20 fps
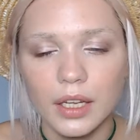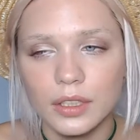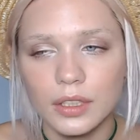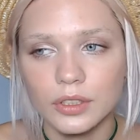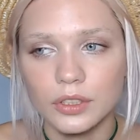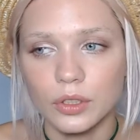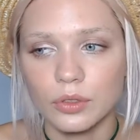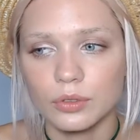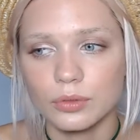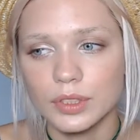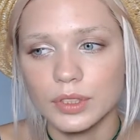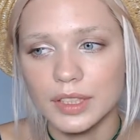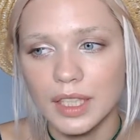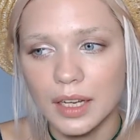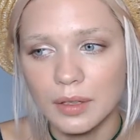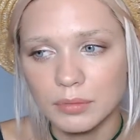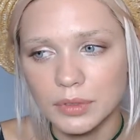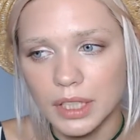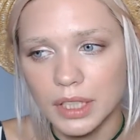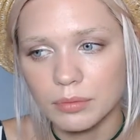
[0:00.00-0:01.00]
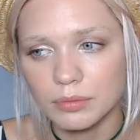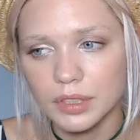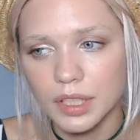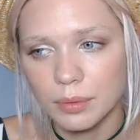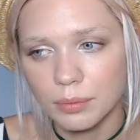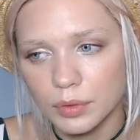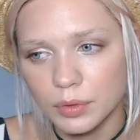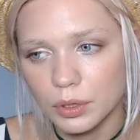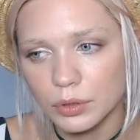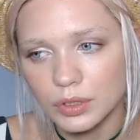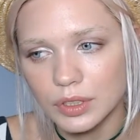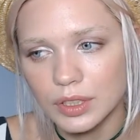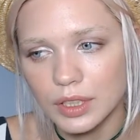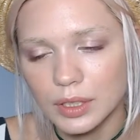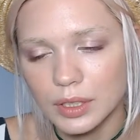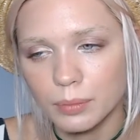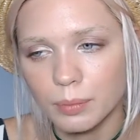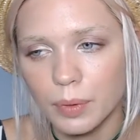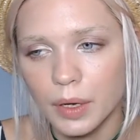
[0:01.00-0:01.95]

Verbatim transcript: So sometimes I'm using it,